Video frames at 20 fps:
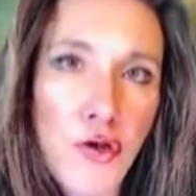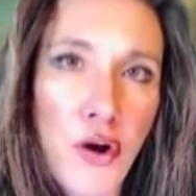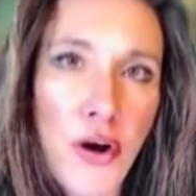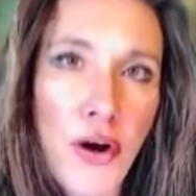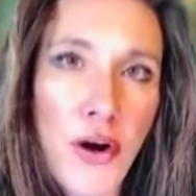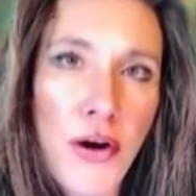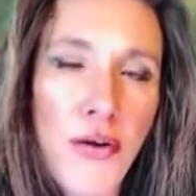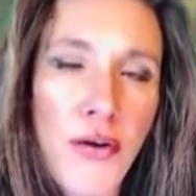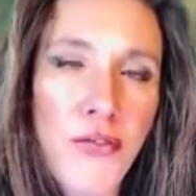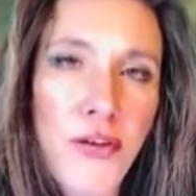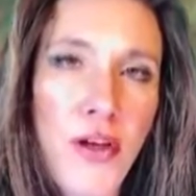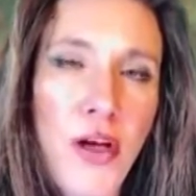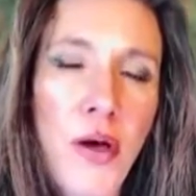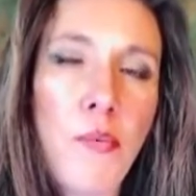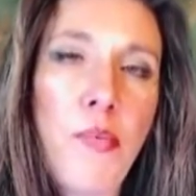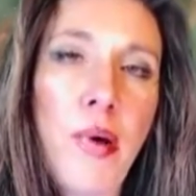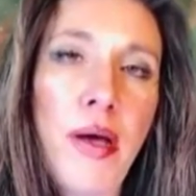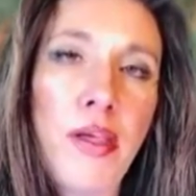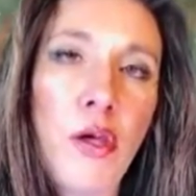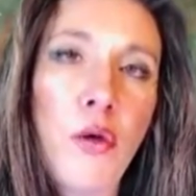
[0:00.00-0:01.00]
chart,
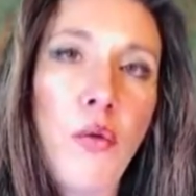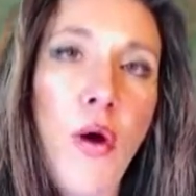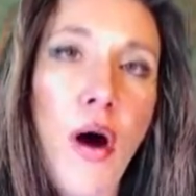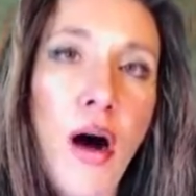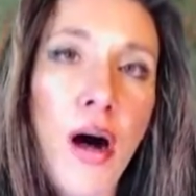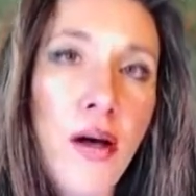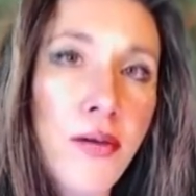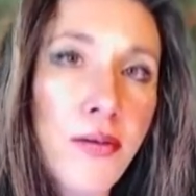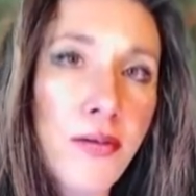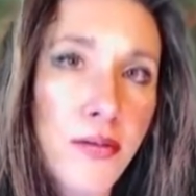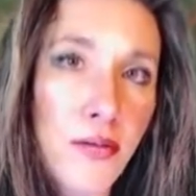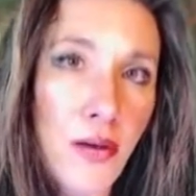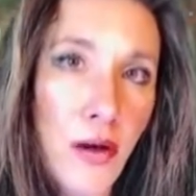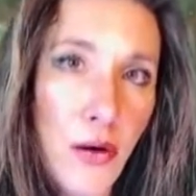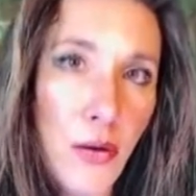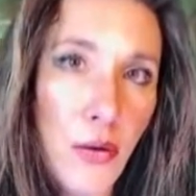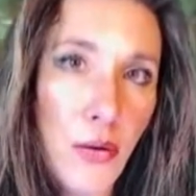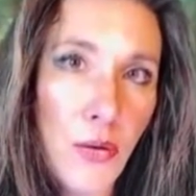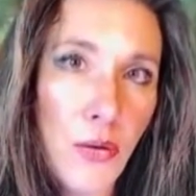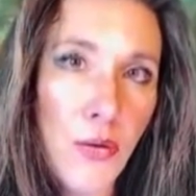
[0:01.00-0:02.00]
but you
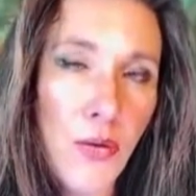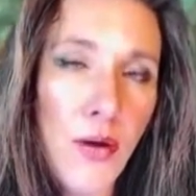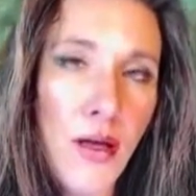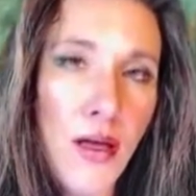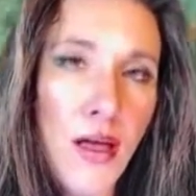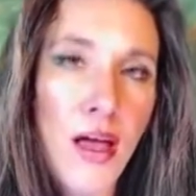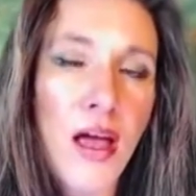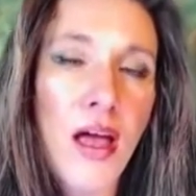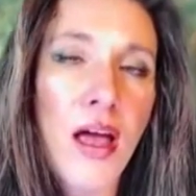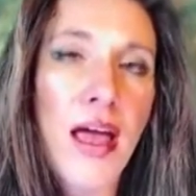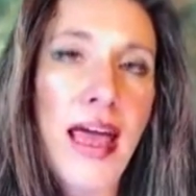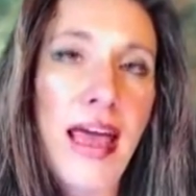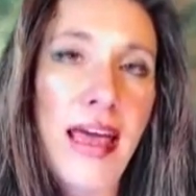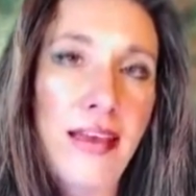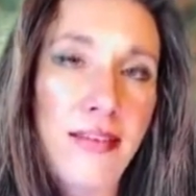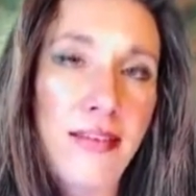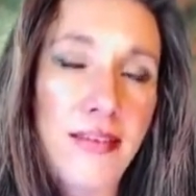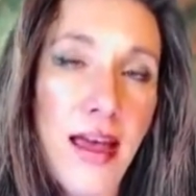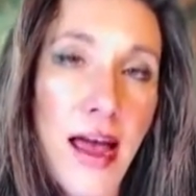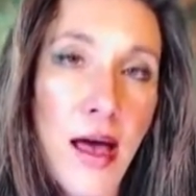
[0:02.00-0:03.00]
also
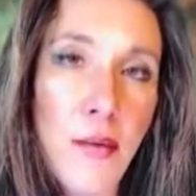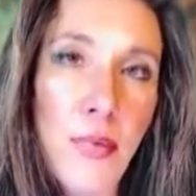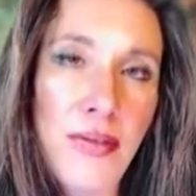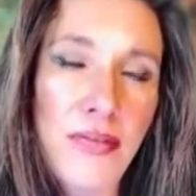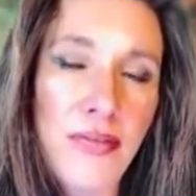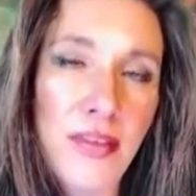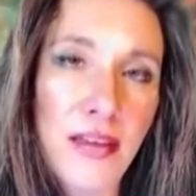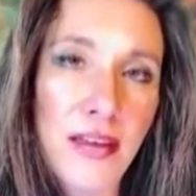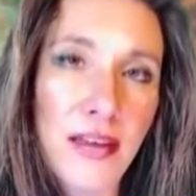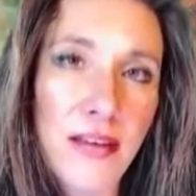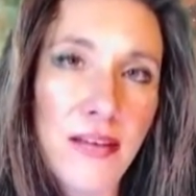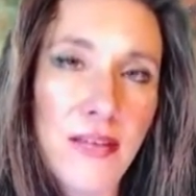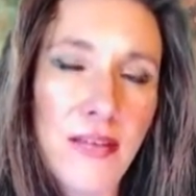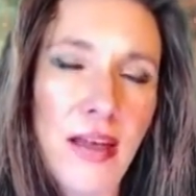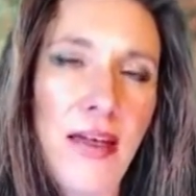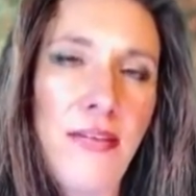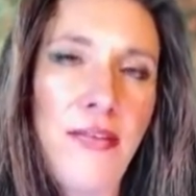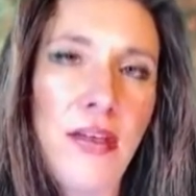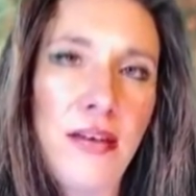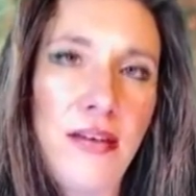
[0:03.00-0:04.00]
examine this
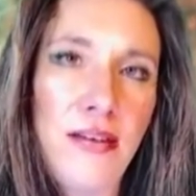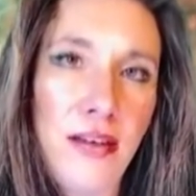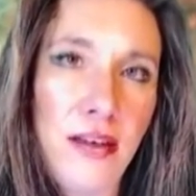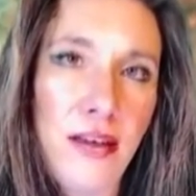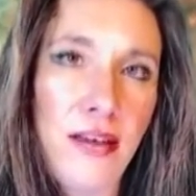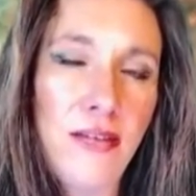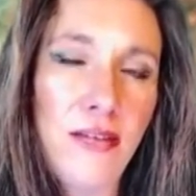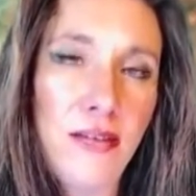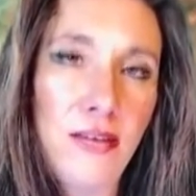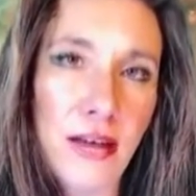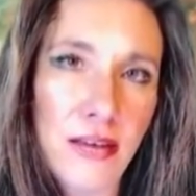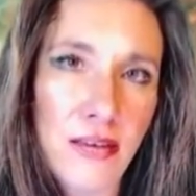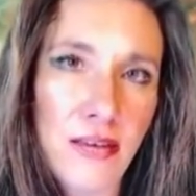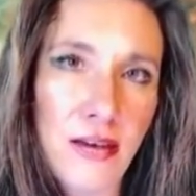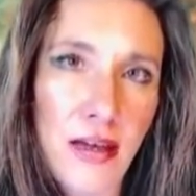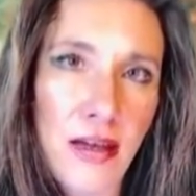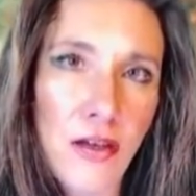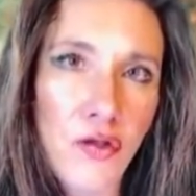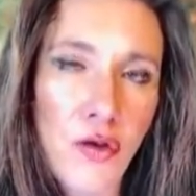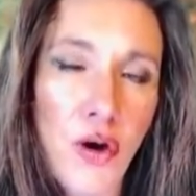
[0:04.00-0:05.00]
in the
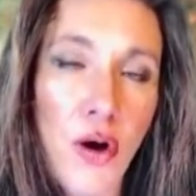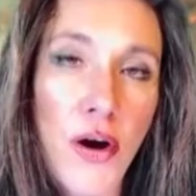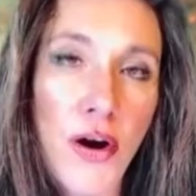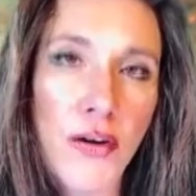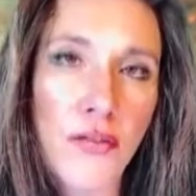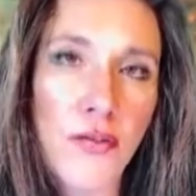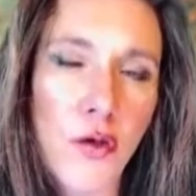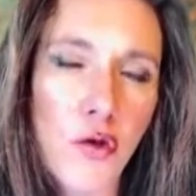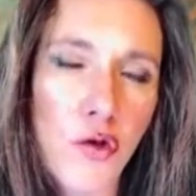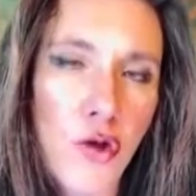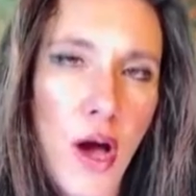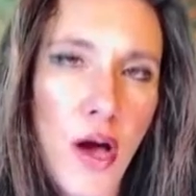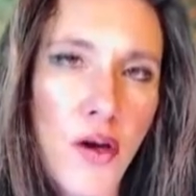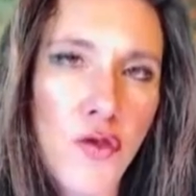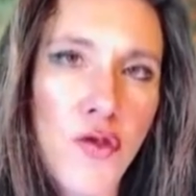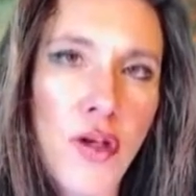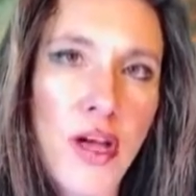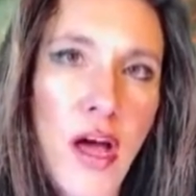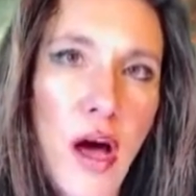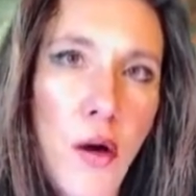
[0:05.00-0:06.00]
D60 chart, the
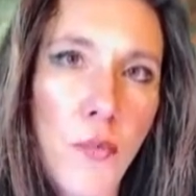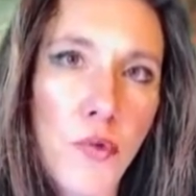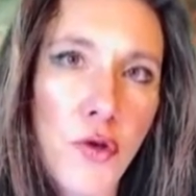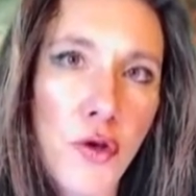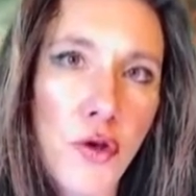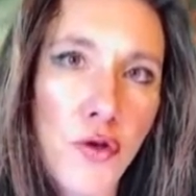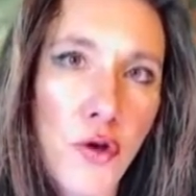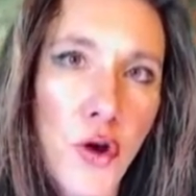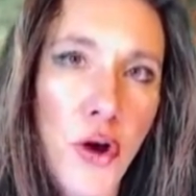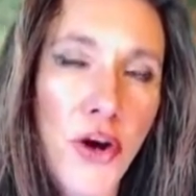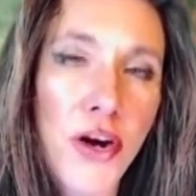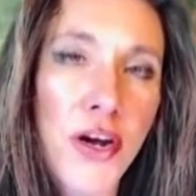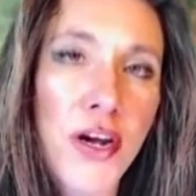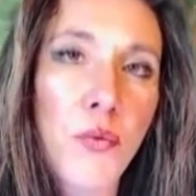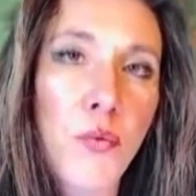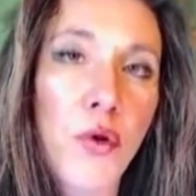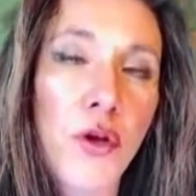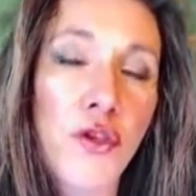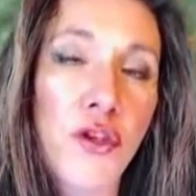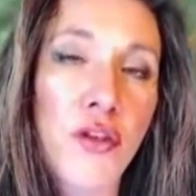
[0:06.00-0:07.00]
Shastiamsa chart,
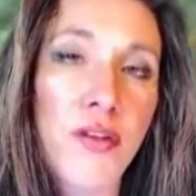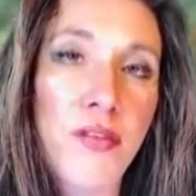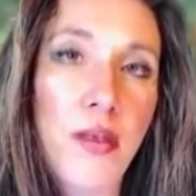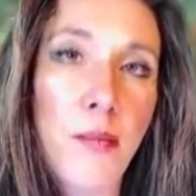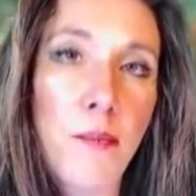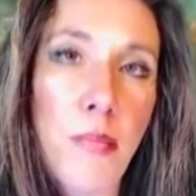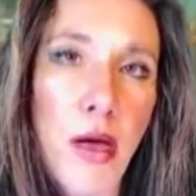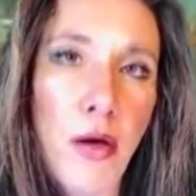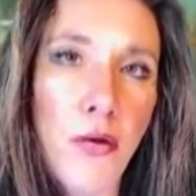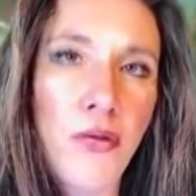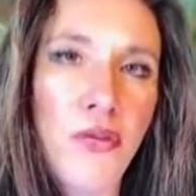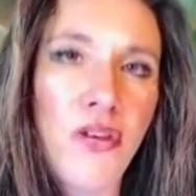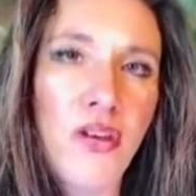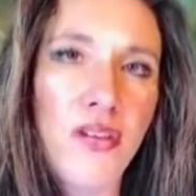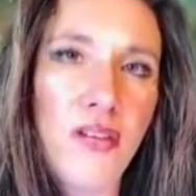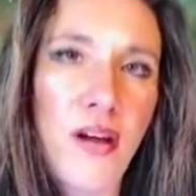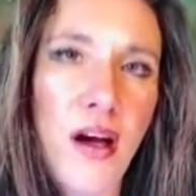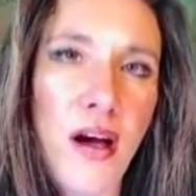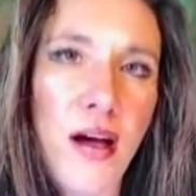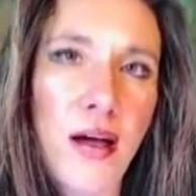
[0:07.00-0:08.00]
which is the most
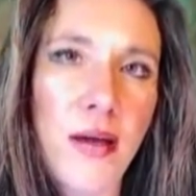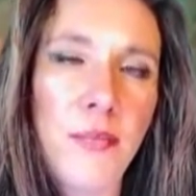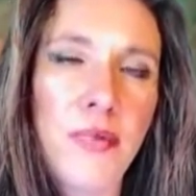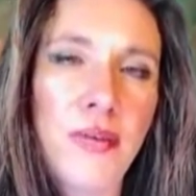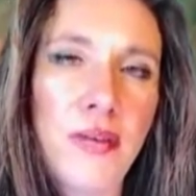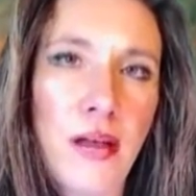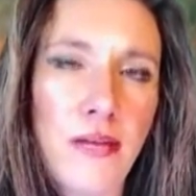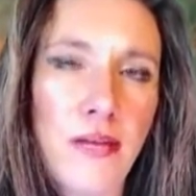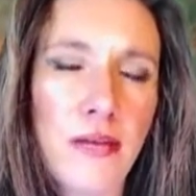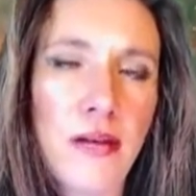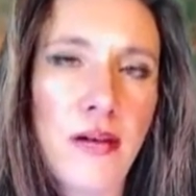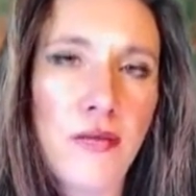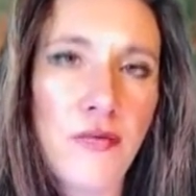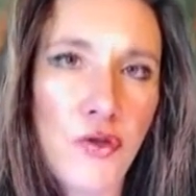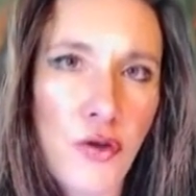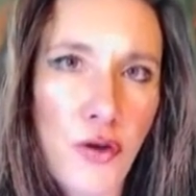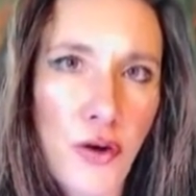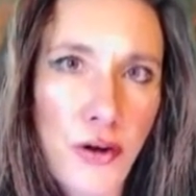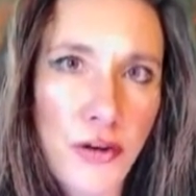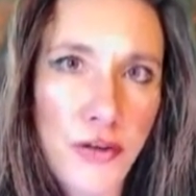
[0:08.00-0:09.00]
time-sensitive
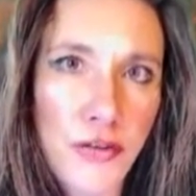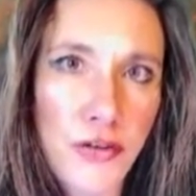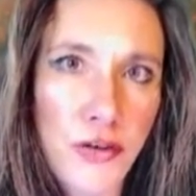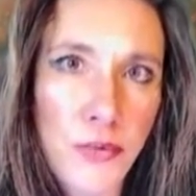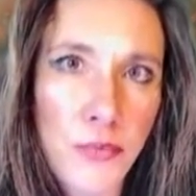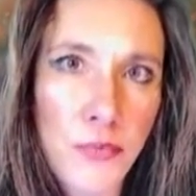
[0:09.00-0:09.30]
chart.